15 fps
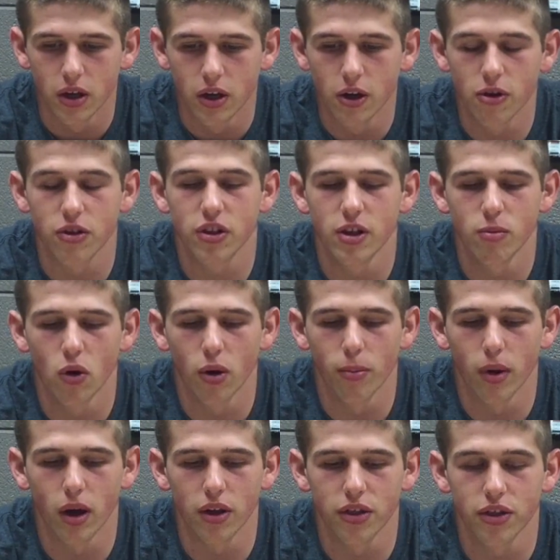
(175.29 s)
Here's Seymour
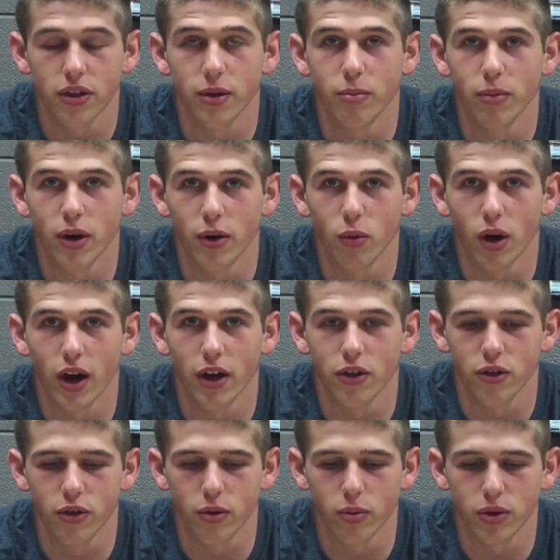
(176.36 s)
Butts and Bud
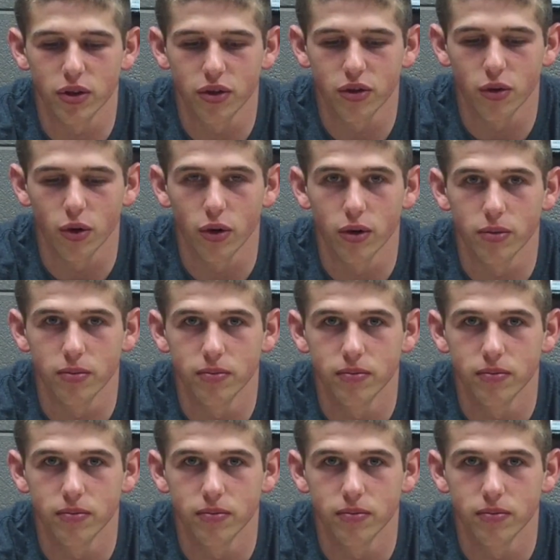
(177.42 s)
Weiser with the story.